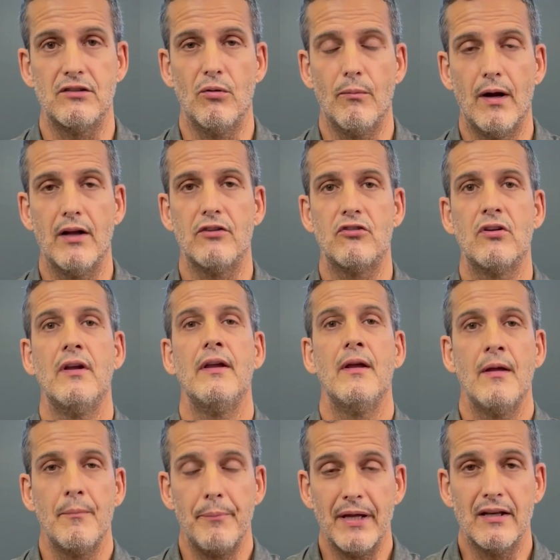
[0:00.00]
so much
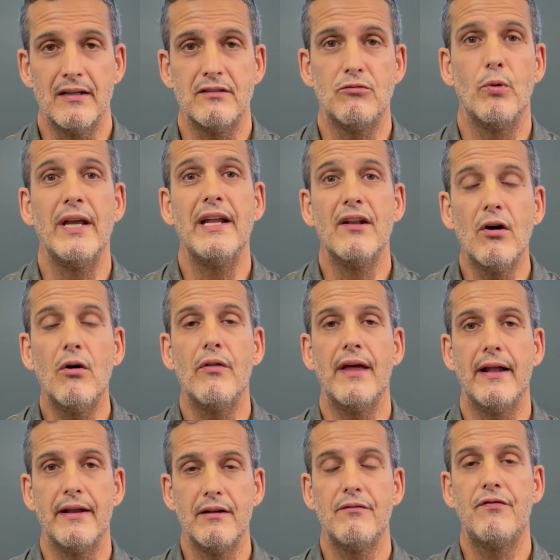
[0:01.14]
because we know that
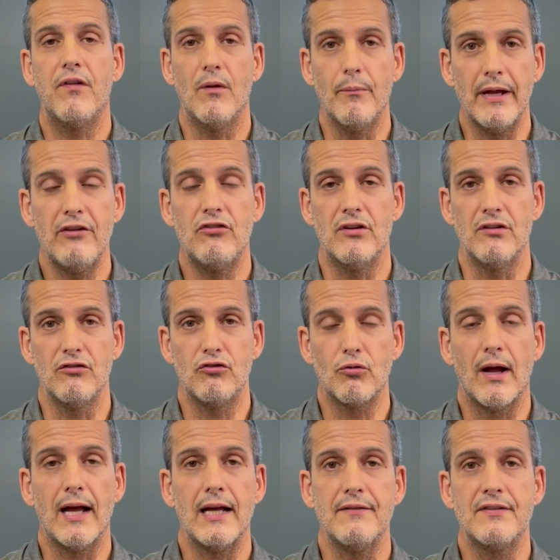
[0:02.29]
inflammation
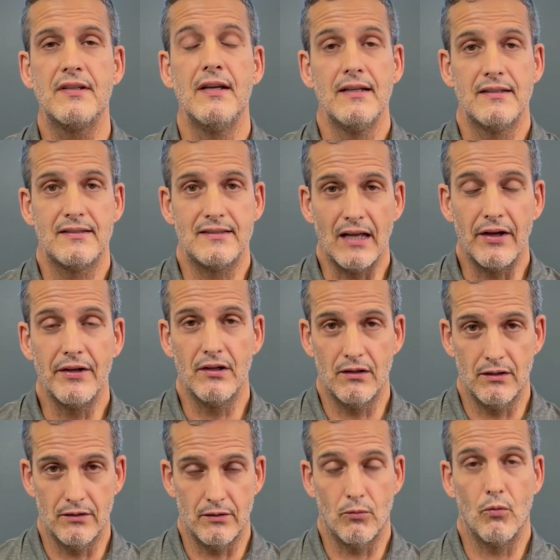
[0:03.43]
drives
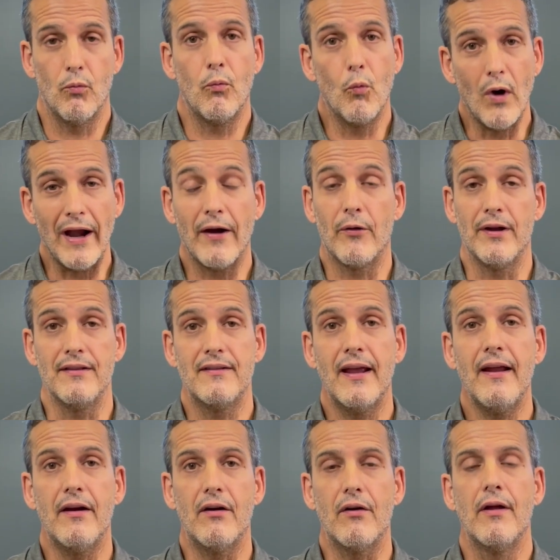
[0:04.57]
cellular wear and
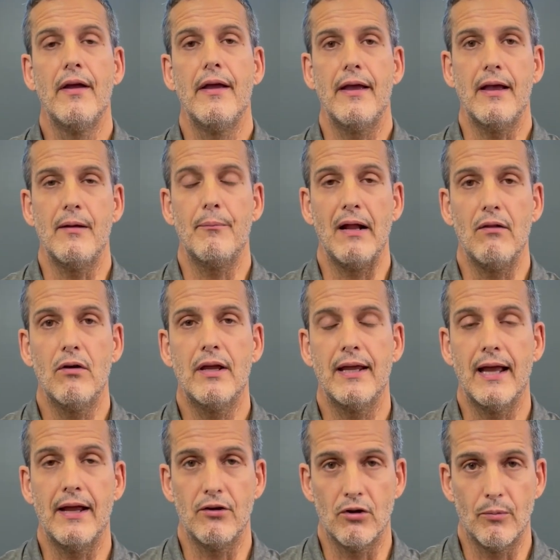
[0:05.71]
tear. And by looking
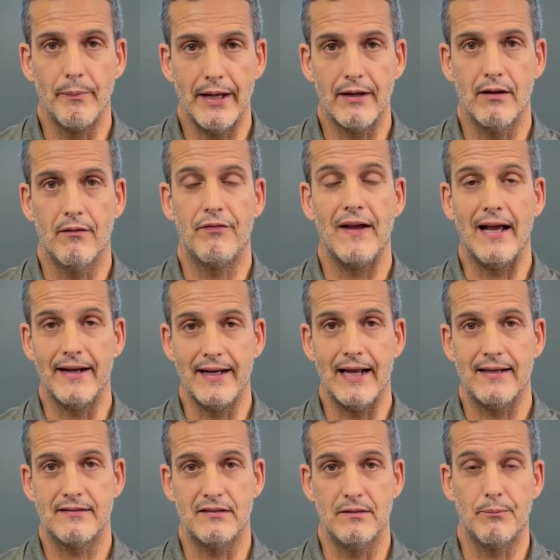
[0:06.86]
at your omega fatty
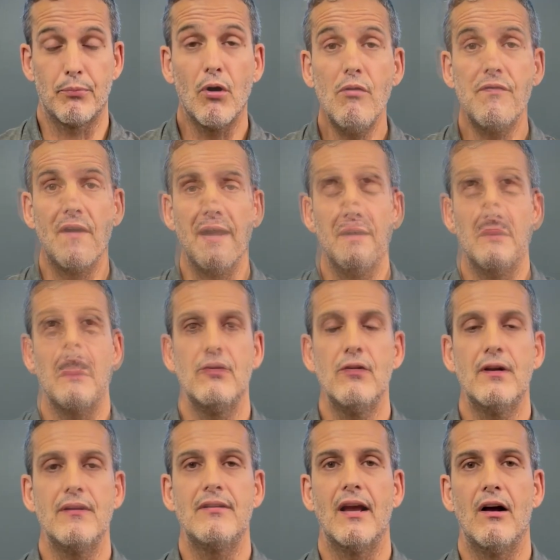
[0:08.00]
acid profiles, you
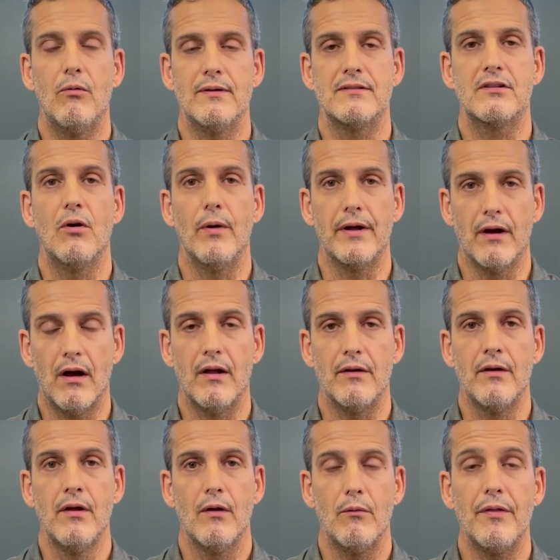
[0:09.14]
could tell what's going on
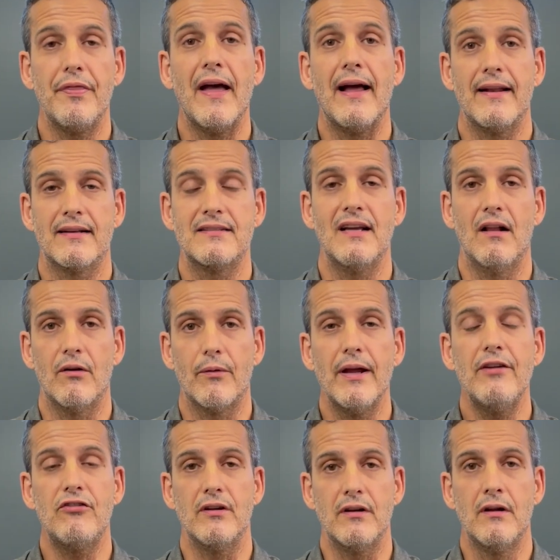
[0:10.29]
with that
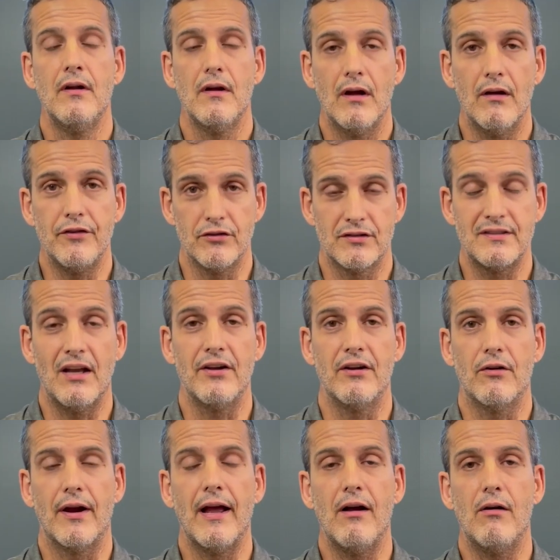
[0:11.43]
acceleration of your
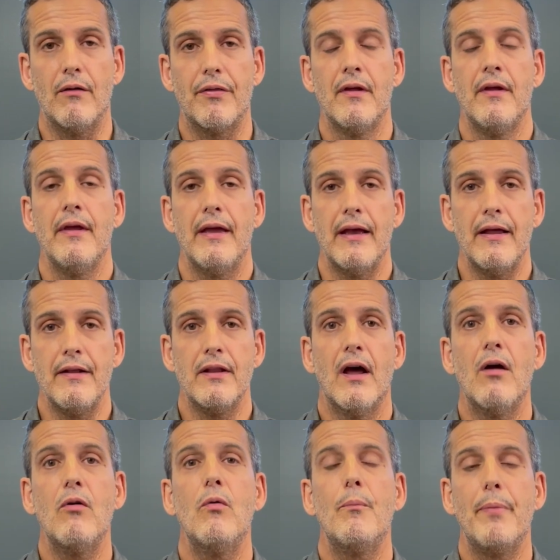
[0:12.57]
cellular health. And
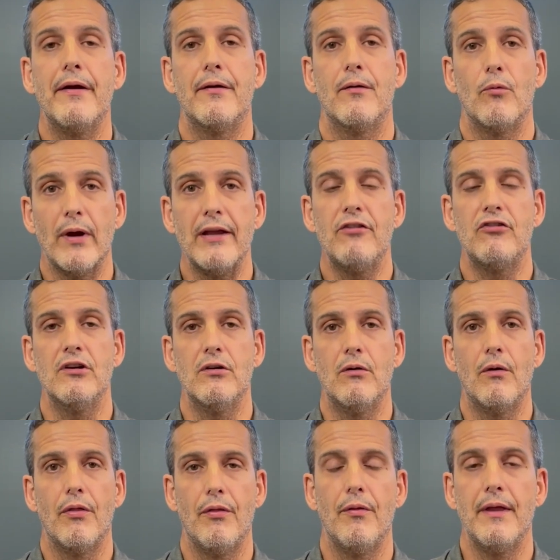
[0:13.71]
no better ratio,
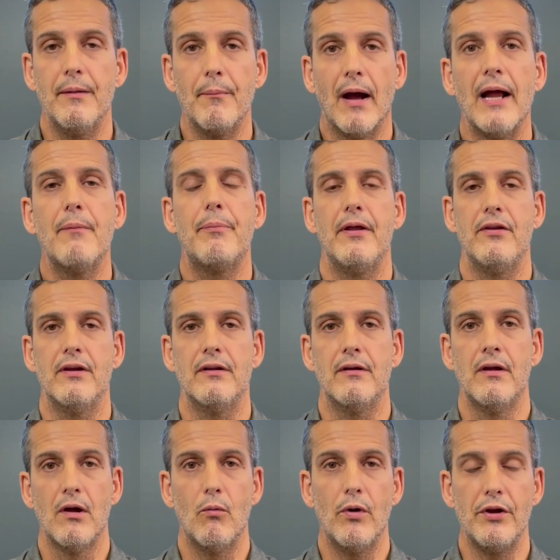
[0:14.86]
in my opinion,
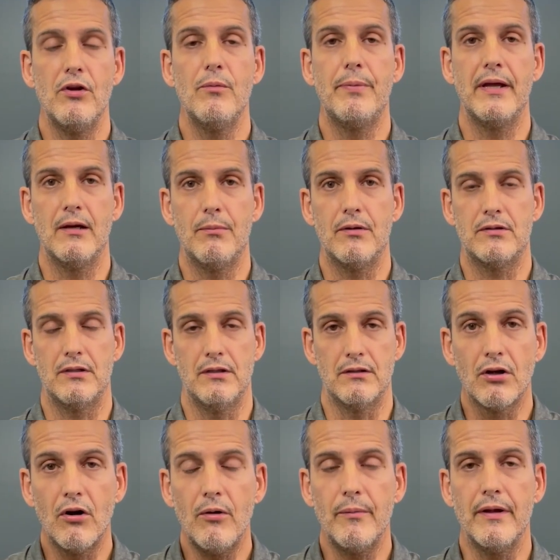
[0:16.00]
will you be able to
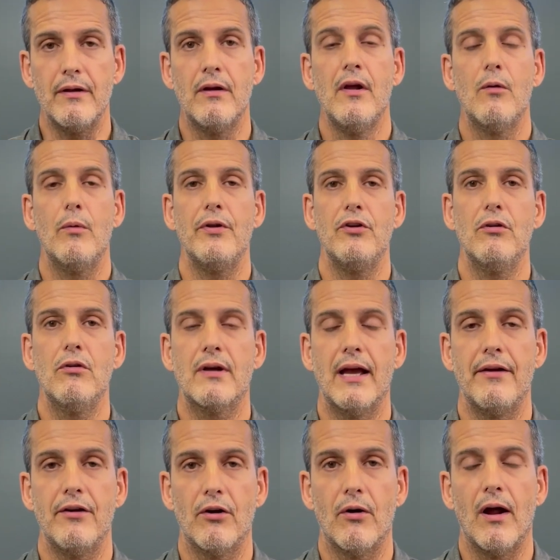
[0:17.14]
determine when you look at
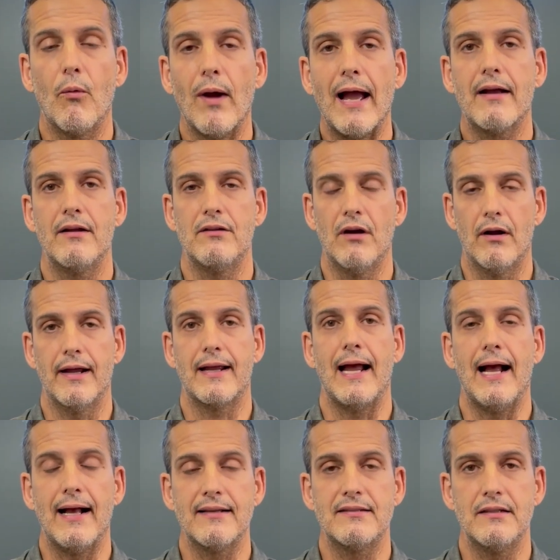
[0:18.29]
your arachidonic
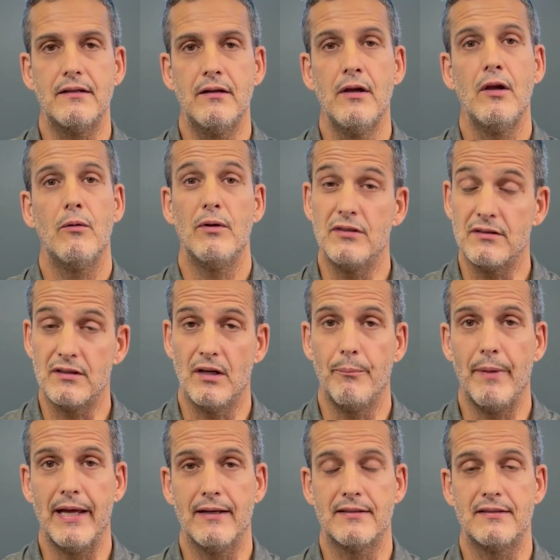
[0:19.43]
acid, which is an
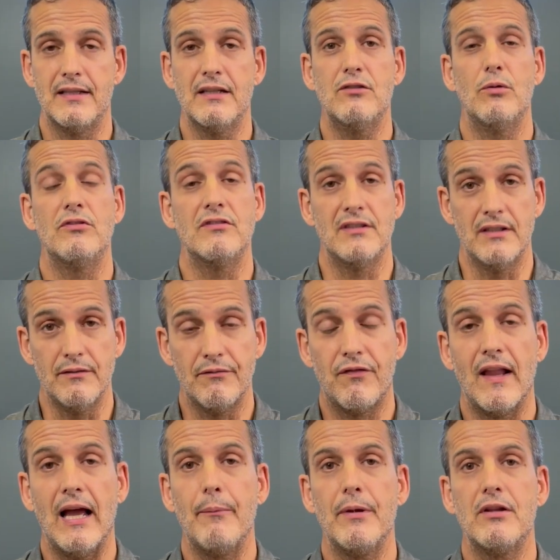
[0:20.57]
omega 6, which is an
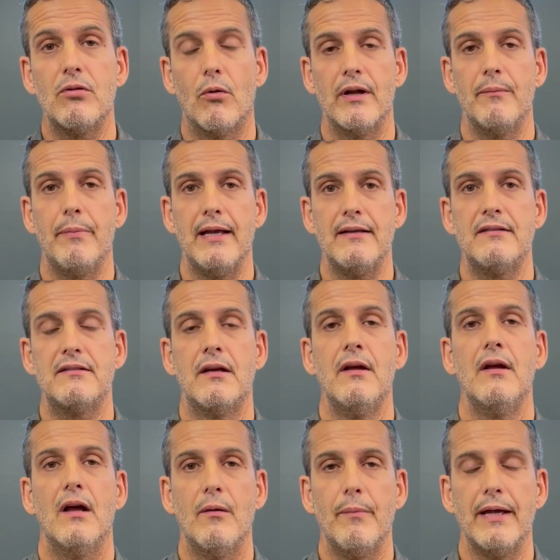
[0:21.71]
inflammatory based
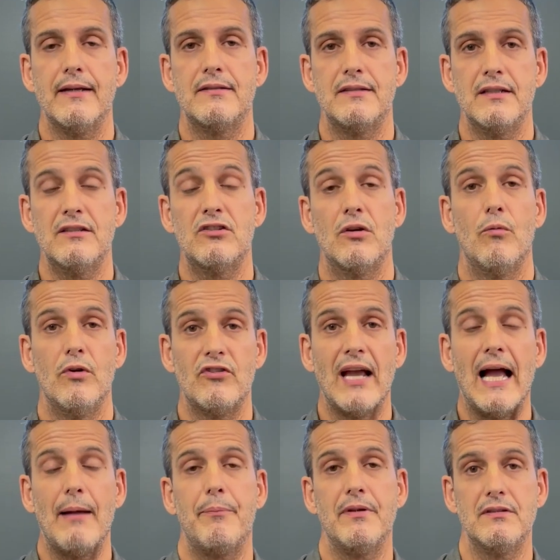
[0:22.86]
omega 6, which
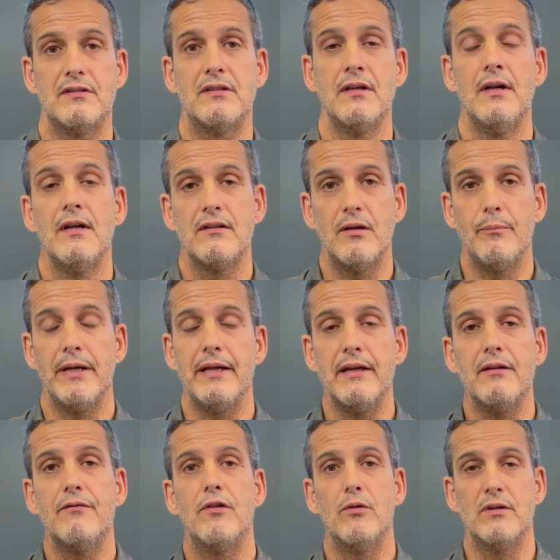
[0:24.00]
happens to be
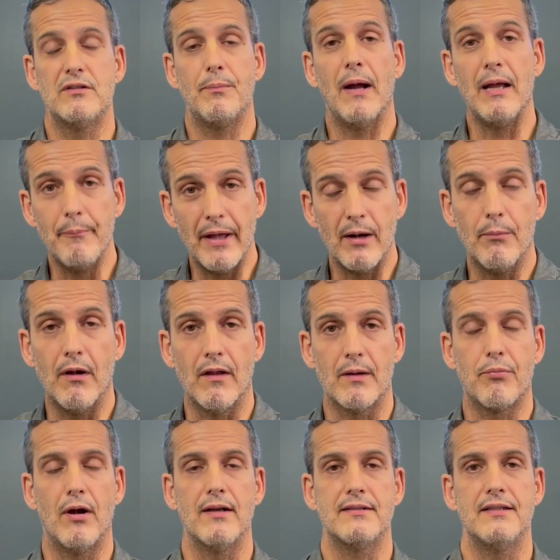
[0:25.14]
influenced by metabolic
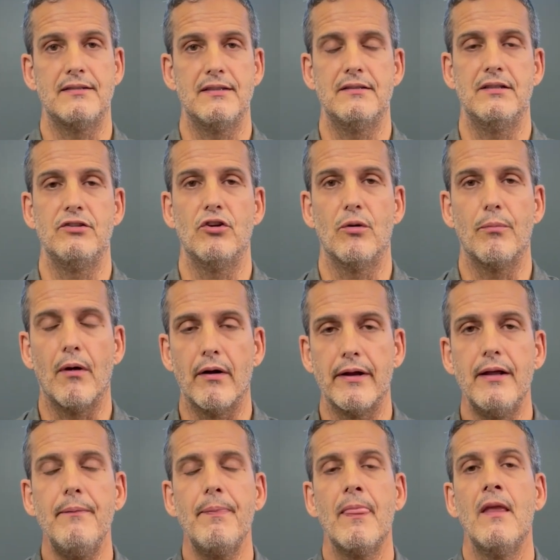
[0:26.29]
processes in your
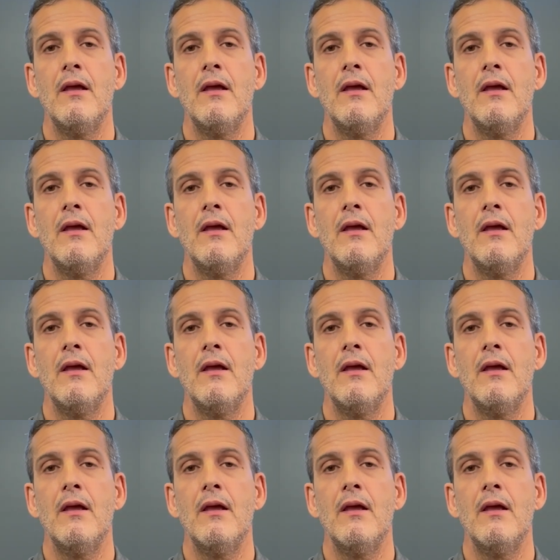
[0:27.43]
body,